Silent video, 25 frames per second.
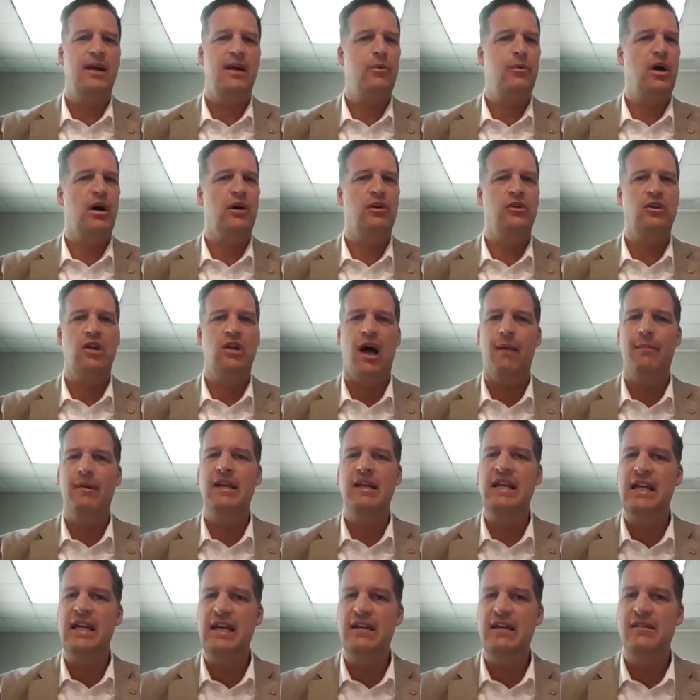They were our
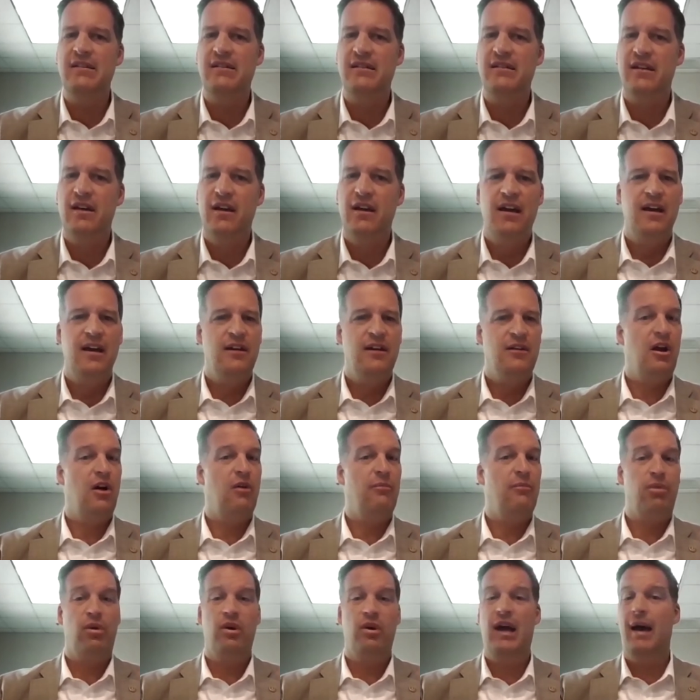nominees. You
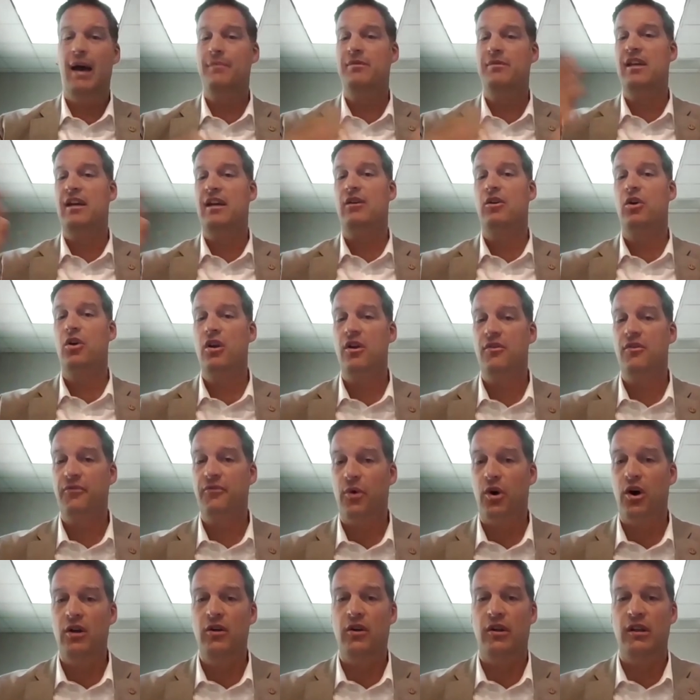know, perhaps they could have
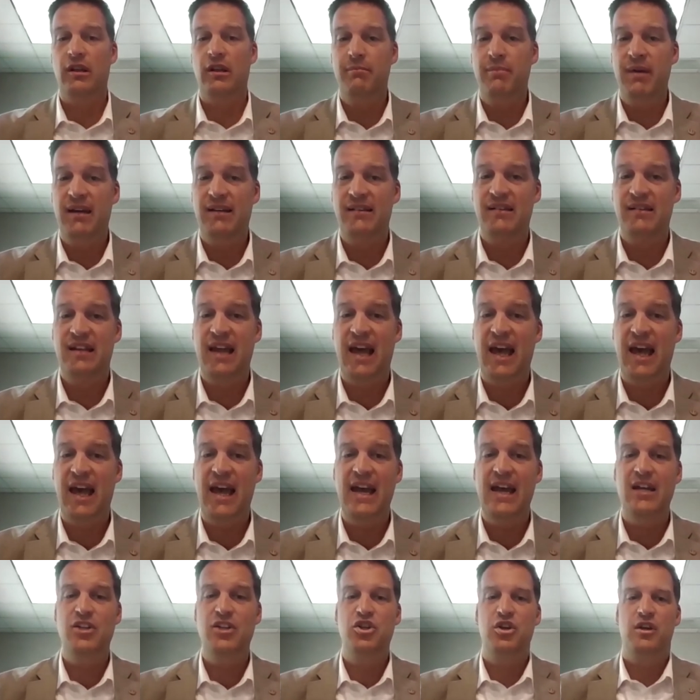won on the big
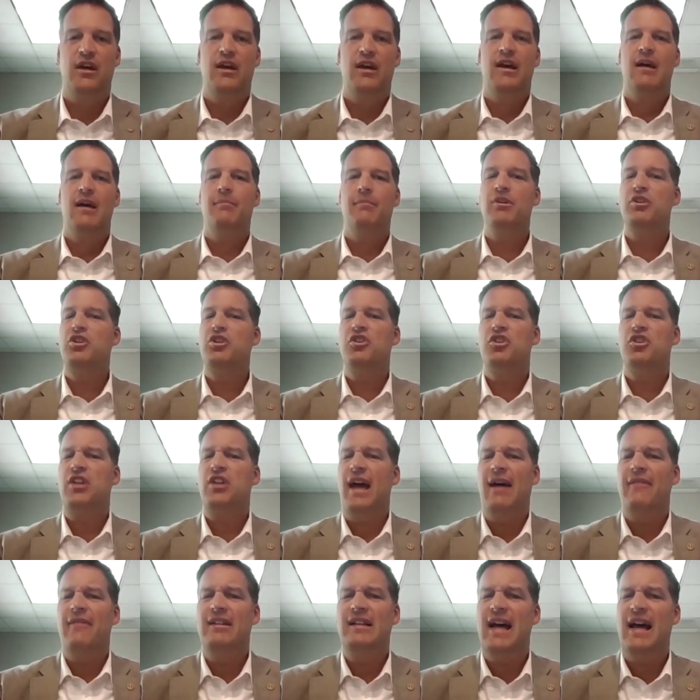stage but just
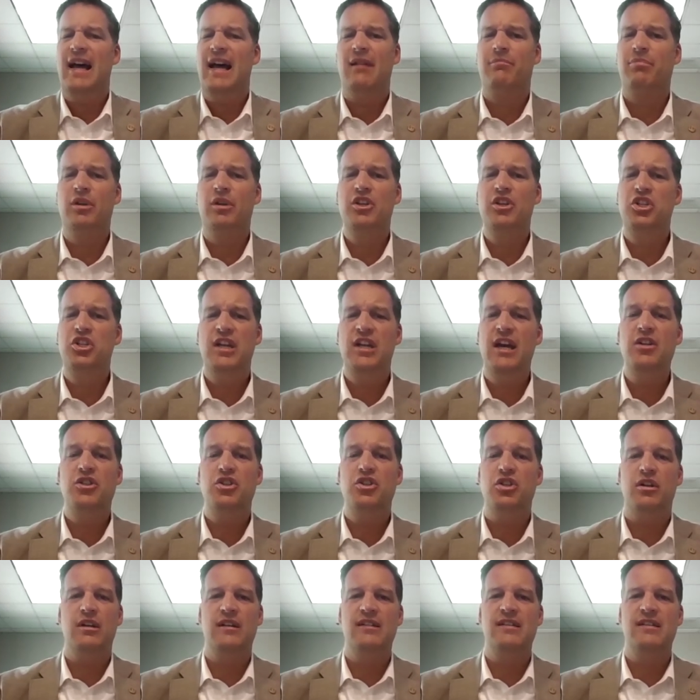having that
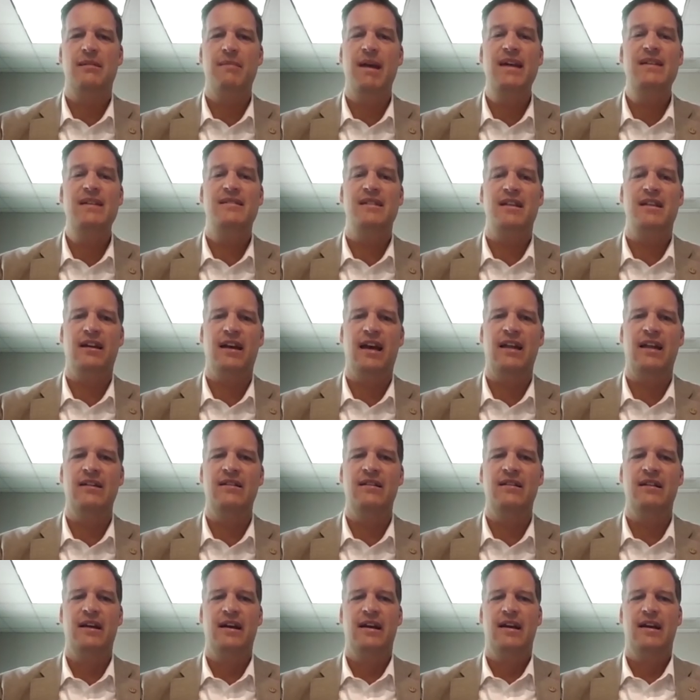appreciation is amazing.
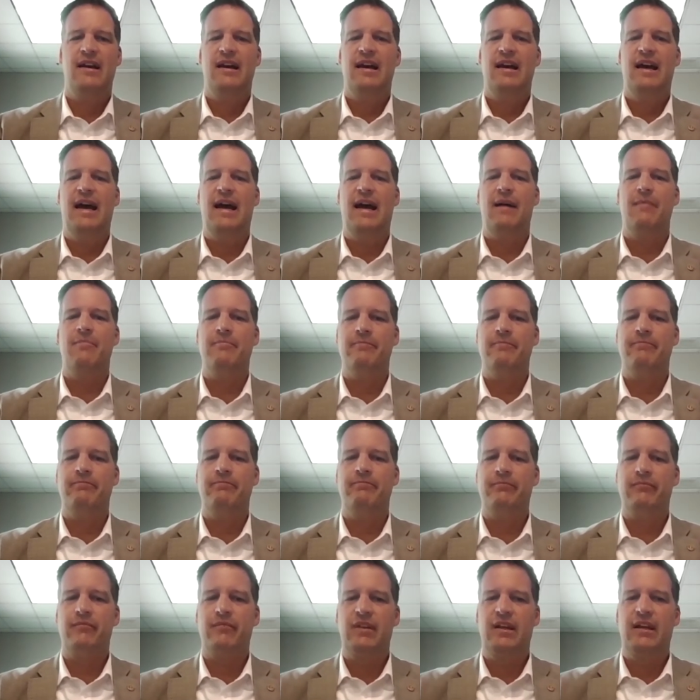And
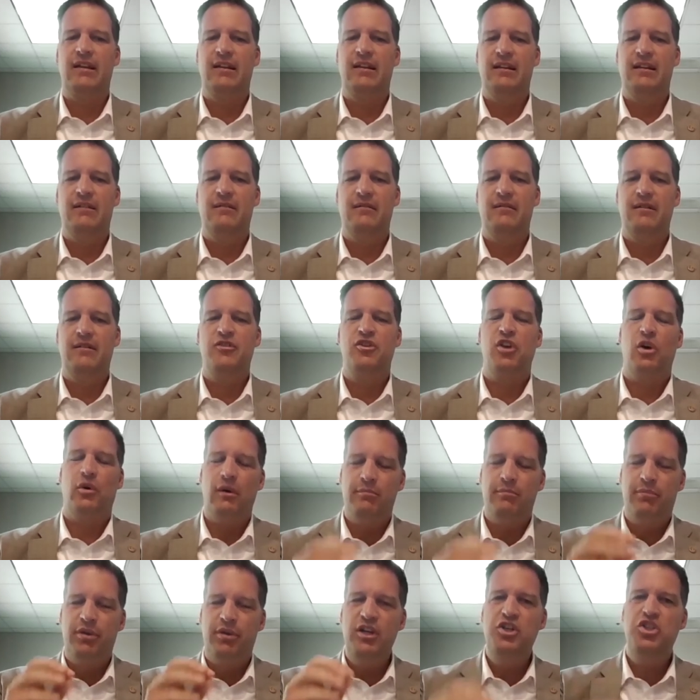um, so
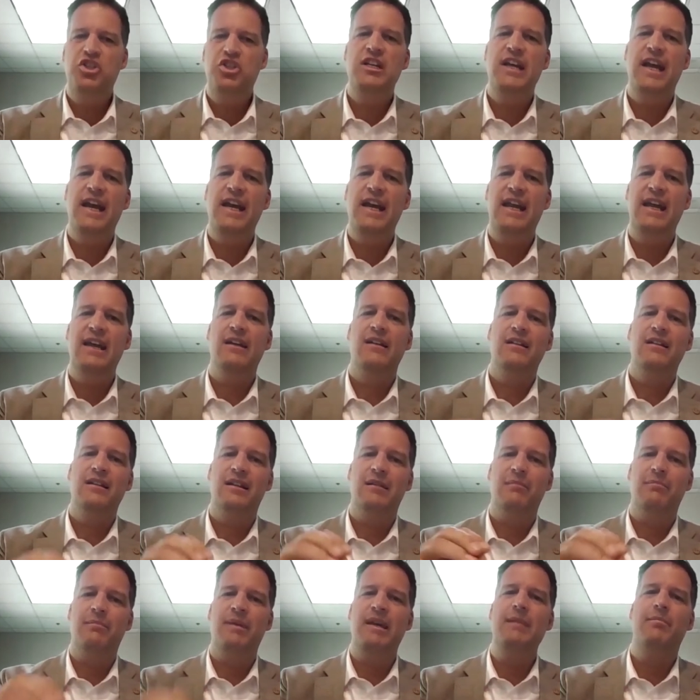appreciating
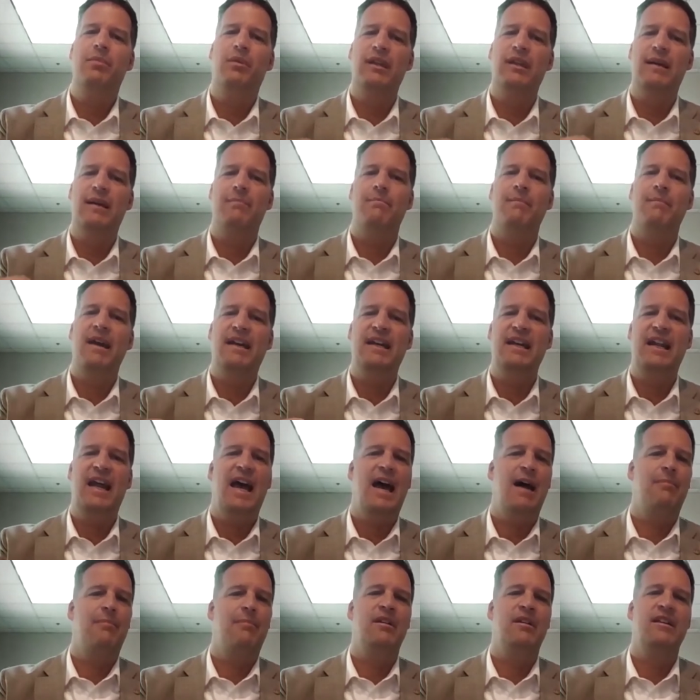the people that make it
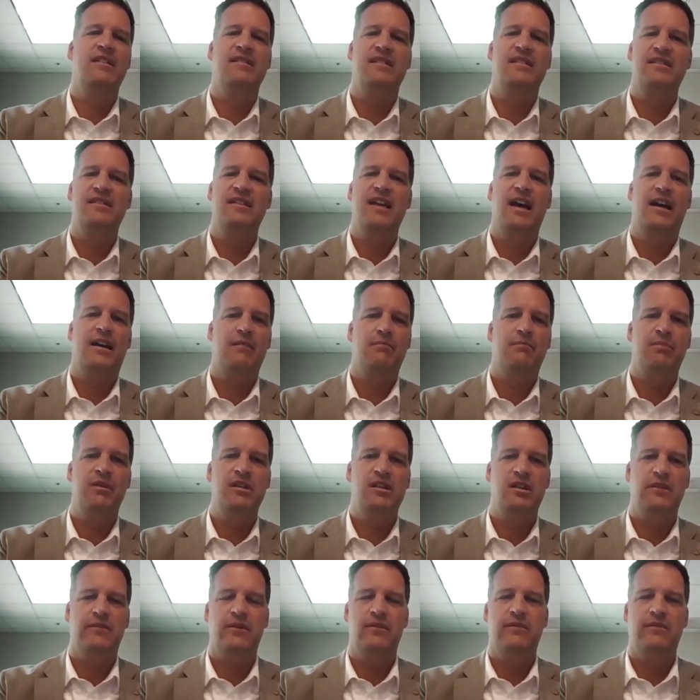happen is the second
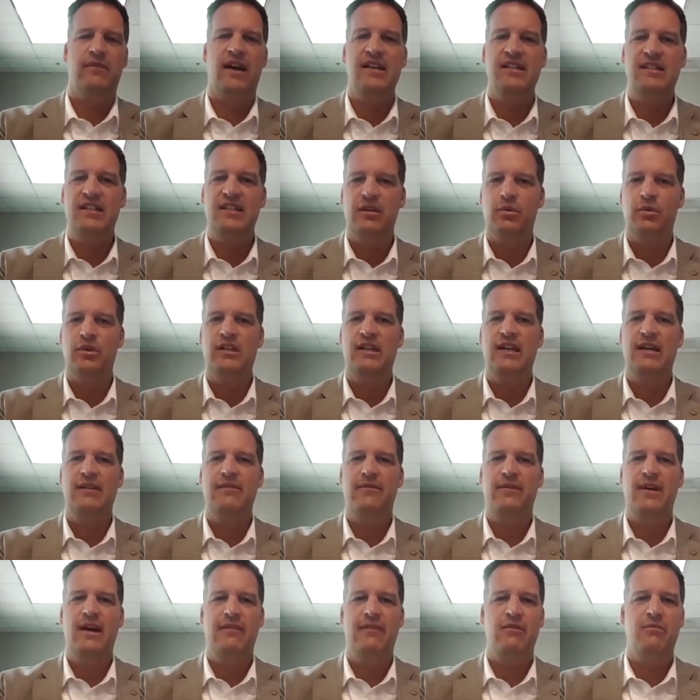piece of advice that would give
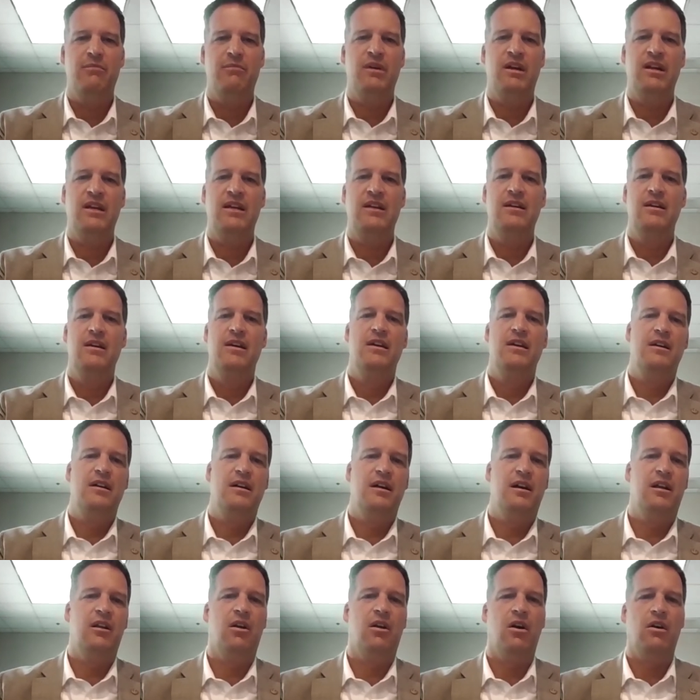everybody
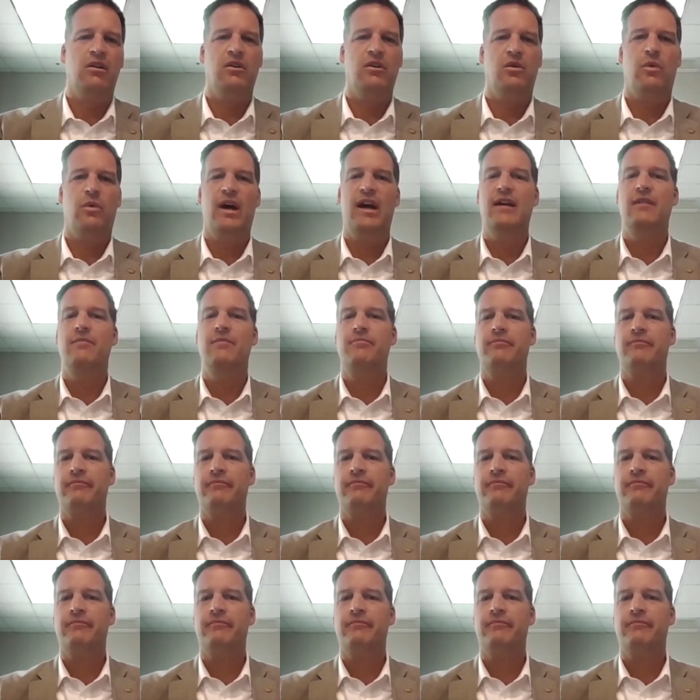along the way.